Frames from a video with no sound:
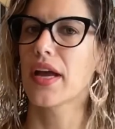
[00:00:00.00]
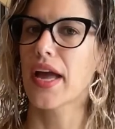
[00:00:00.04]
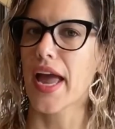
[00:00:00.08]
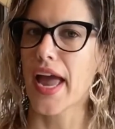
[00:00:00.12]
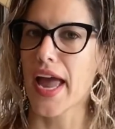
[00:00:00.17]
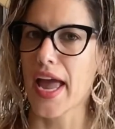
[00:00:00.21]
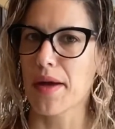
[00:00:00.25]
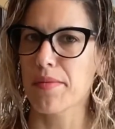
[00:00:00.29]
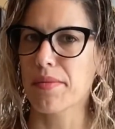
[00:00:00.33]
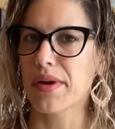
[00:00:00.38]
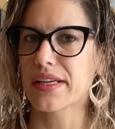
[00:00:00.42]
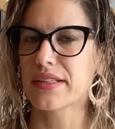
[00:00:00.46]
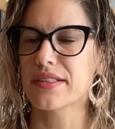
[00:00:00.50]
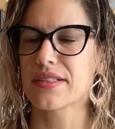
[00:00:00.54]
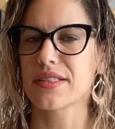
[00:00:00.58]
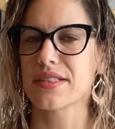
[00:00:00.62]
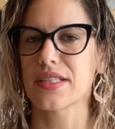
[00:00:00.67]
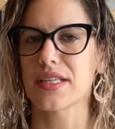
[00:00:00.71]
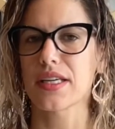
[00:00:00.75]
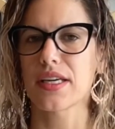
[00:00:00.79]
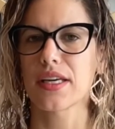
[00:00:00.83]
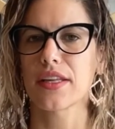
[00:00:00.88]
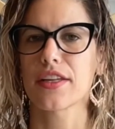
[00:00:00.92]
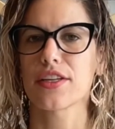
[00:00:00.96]
Am I
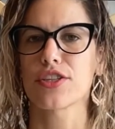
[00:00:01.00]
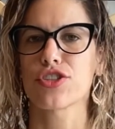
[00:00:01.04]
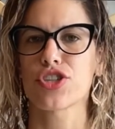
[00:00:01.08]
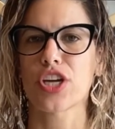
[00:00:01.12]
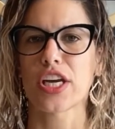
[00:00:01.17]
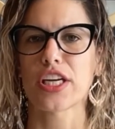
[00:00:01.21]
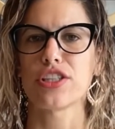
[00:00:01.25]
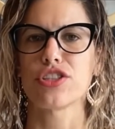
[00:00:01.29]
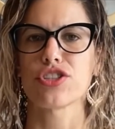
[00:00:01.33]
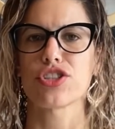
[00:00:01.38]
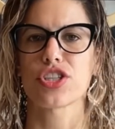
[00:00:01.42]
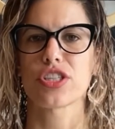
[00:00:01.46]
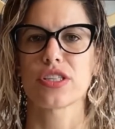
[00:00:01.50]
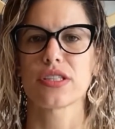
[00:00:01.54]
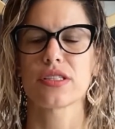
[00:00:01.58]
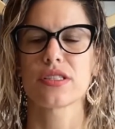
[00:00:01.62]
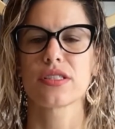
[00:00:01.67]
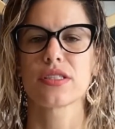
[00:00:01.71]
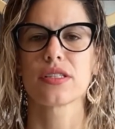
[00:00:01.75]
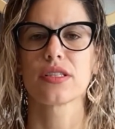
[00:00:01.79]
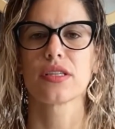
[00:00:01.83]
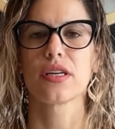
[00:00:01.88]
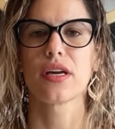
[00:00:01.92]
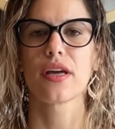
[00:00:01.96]
seeing the
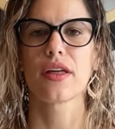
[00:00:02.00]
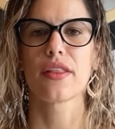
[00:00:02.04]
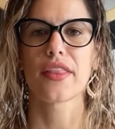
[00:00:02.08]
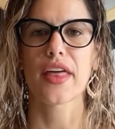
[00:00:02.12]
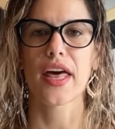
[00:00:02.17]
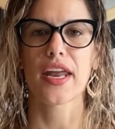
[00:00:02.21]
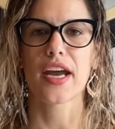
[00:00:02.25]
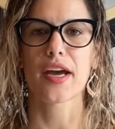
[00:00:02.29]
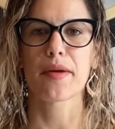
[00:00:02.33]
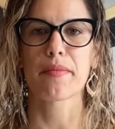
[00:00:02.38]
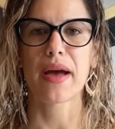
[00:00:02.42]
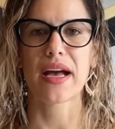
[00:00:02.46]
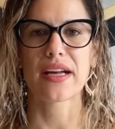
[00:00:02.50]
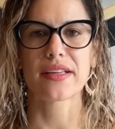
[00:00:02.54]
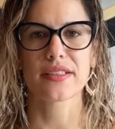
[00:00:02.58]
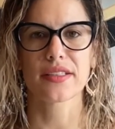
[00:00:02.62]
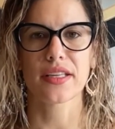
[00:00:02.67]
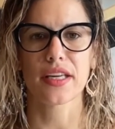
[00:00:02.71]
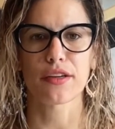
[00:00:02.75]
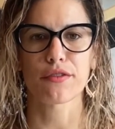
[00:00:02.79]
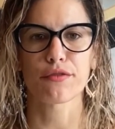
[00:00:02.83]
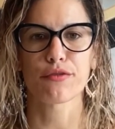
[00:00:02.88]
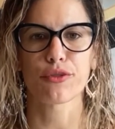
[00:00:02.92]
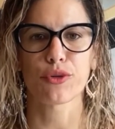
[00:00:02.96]
changes that I'm
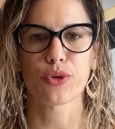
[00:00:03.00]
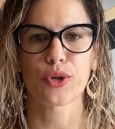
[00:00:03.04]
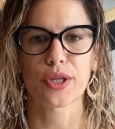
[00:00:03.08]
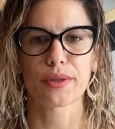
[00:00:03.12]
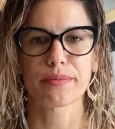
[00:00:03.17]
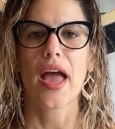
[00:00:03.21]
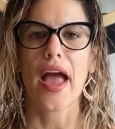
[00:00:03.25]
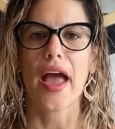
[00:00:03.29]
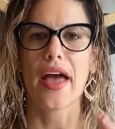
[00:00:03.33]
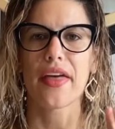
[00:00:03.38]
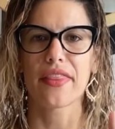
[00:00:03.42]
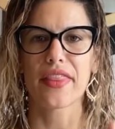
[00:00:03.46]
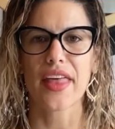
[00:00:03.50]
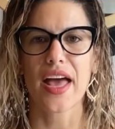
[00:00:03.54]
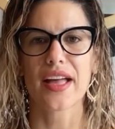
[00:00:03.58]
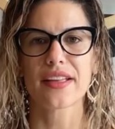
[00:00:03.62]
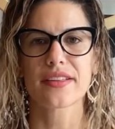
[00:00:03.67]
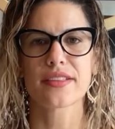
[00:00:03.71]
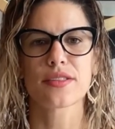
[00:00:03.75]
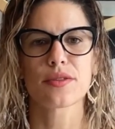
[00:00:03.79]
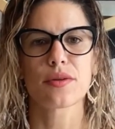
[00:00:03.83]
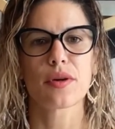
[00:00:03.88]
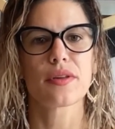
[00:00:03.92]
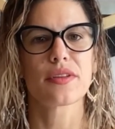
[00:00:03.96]
asking for? And
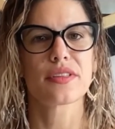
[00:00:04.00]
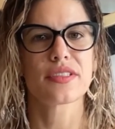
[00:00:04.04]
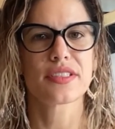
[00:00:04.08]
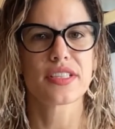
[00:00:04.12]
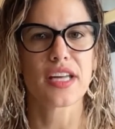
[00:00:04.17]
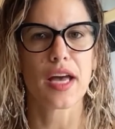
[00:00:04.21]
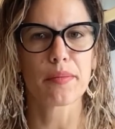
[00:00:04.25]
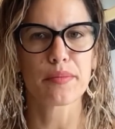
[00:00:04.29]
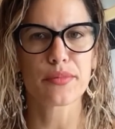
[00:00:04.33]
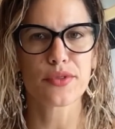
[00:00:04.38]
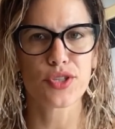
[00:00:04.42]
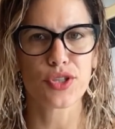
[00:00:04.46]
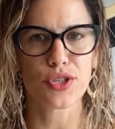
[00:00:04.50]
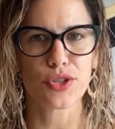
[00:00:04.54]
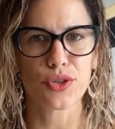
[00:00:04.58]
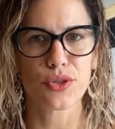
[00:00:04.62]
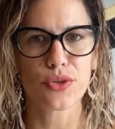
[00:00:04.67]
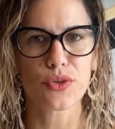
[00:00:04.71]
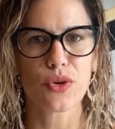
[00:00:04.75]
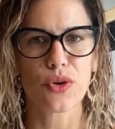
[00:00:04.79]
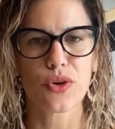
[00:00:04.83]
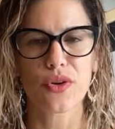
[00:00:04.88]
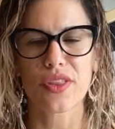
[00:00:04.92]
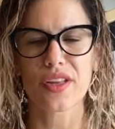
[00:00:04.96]
that's step
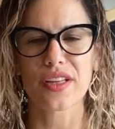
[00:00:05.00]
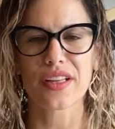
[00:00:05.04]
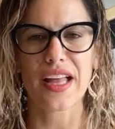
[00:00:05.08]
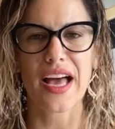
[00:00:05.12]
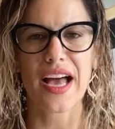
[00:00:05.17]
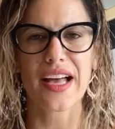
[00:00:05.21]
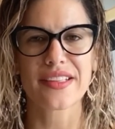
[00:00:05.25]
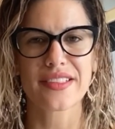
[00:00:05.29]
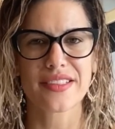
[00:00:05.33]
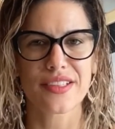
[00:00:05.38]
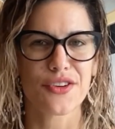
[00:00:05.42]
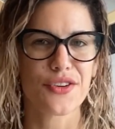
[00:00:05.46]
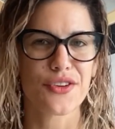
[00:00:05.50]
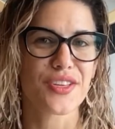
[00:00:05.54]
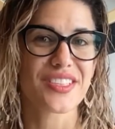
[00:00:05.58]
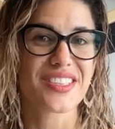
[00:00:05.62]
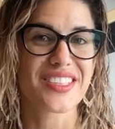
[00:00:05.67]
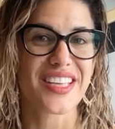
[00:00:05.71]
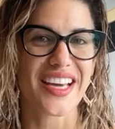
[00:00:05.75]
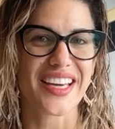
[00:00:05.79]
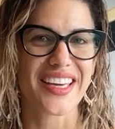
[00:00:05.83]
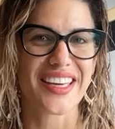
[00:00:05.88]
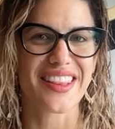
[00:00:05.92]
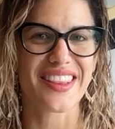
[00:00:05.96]
two, or the last, or the
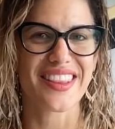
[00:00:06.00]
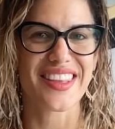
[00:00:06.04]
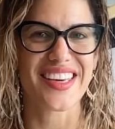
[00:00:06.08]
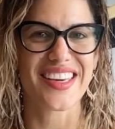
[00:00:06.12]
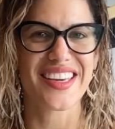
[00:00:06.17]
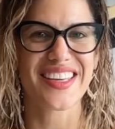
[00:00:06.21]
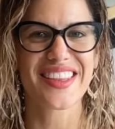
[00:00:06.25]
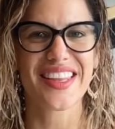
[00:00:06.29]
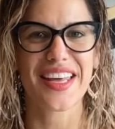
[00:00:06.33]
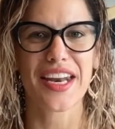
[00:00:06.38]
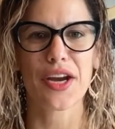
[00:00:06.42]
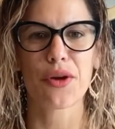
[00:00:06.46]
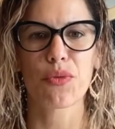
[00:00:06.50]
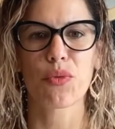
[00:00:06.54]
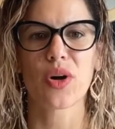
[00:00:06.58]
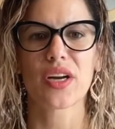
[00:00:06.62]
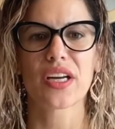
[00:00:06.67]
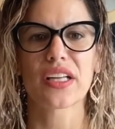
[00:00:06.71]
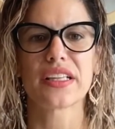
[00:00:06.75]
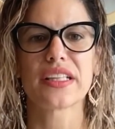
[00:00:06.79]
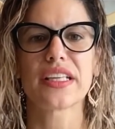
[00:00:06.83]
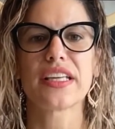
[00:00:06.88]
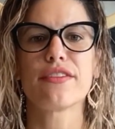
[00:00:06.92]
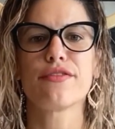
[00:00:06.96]
second thing that I want to
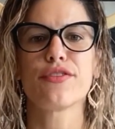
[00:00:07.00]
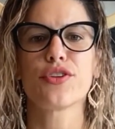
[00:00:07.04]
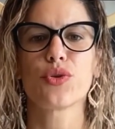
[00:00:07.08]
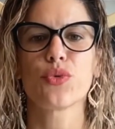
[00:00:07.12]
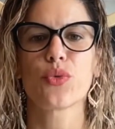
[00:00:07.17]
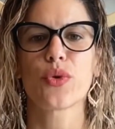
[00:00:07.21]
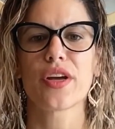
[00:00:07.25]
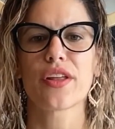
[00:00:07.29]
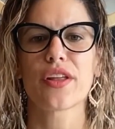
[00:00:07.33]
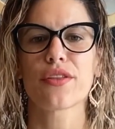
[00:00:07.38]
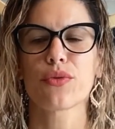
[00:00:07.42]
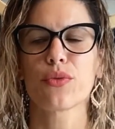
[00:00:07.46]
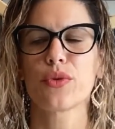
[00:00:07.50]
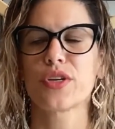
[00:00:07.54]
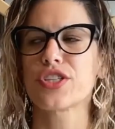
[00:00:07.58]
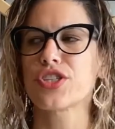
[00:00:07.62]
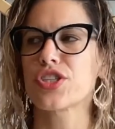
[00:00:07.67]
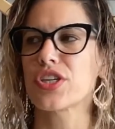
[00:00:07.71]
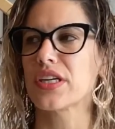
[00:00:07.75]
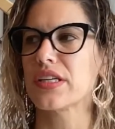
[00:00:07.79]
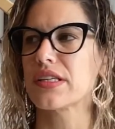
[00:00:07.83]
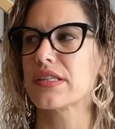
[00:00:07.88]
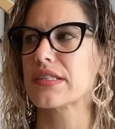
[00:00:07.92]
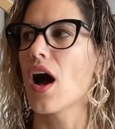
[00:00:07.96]
leave you with, which
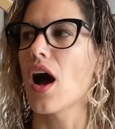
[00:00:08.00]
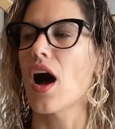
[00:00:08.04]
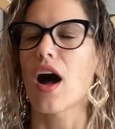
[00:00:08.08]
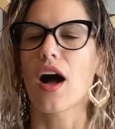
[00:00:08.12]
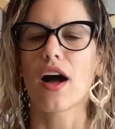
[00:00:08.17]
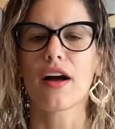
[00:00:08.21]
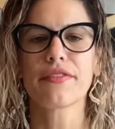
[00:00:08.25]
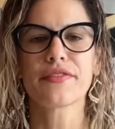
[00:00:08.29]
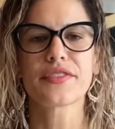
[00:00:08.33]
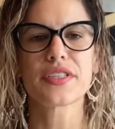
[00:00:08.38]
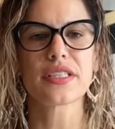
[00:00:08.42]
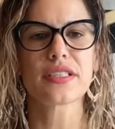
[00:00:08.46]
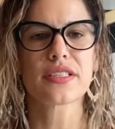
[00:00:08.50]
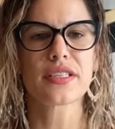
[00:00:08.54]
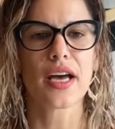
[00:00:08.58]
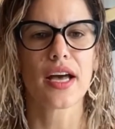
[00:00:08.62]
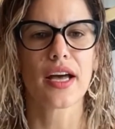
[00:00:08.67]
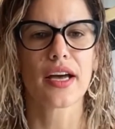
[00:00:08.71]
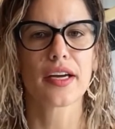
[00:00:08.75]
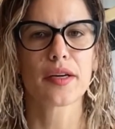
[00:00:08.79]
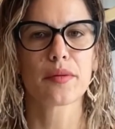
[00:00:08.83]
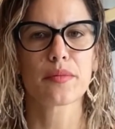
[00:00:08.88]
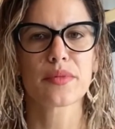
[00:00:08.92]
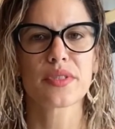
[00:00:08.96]
is
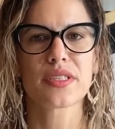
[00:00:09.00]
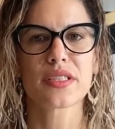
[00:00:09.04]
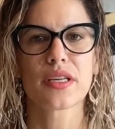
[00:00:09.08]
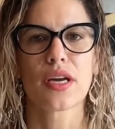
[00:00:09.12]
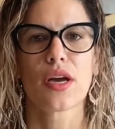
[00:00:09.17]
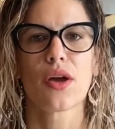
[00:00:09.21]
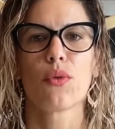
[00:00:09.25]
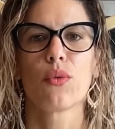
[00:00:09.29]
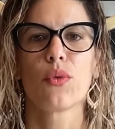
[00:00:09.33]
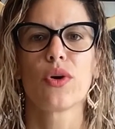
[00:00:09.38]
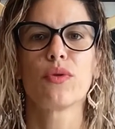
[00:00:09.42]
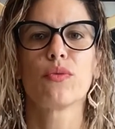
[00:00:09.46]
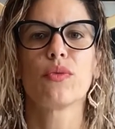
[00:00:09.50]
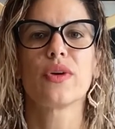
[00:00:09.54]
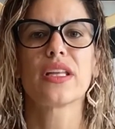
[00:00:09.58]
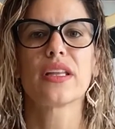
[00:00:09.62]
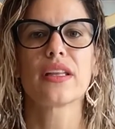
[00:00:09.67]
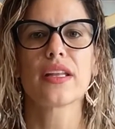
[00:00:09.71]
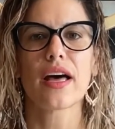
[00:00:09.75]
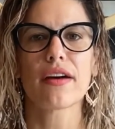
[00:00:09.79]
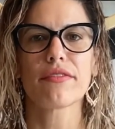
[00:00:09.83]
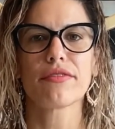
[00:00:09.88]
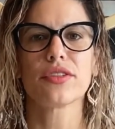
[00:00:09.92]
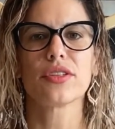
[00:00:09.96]
oftentimes when we
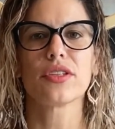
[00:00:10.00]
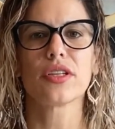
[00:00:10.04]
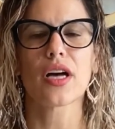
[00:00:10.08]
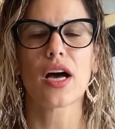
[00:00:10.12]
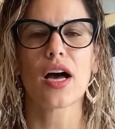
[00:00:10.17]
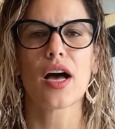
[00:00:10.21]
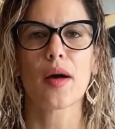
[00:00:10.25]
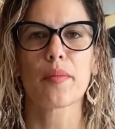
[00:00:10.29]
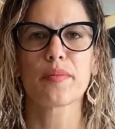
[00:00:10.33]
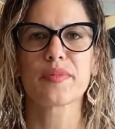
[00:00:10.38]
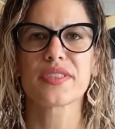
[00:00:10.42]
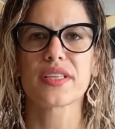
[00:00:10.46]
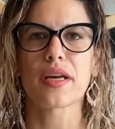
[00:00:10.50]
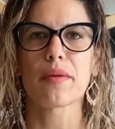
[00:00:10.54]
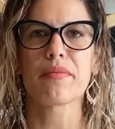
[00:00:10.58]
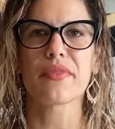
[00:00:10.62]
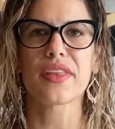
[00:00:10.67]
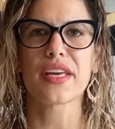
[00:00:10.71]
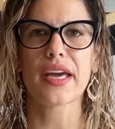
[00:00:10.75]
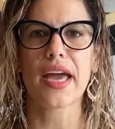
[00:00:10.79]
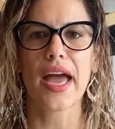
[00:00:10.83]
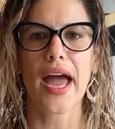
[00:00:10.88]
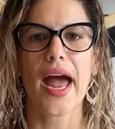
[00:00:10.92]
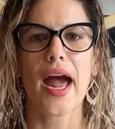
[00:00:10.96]
level up,
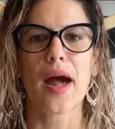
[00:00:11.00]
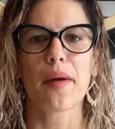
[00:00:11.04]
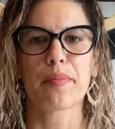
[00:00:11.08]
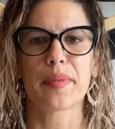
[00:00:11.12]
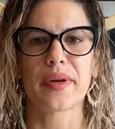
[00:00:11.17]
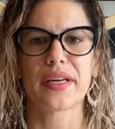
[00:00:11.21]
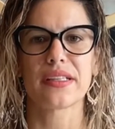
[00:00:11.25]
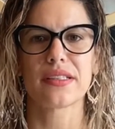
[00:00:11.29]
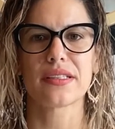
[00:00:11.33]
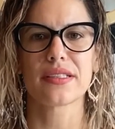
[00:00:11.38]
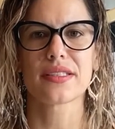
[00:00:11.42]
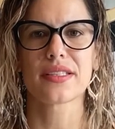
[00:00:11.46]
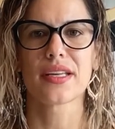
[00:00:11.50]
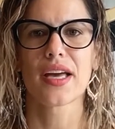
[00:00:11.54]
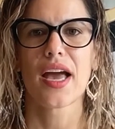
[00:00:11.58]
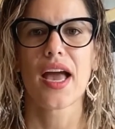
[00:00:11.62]
something happens,